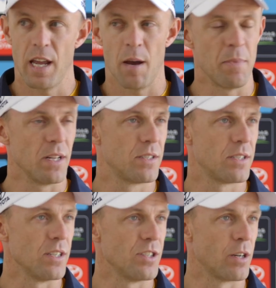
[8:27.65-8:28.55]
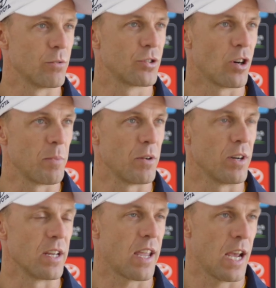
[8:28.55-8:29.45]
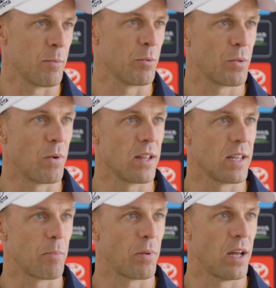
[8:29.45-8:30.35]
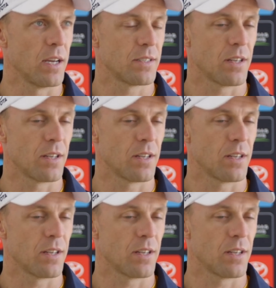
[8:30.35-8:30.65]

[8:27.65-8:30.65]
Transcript: our mids in general try to be really accountable with the way that they play.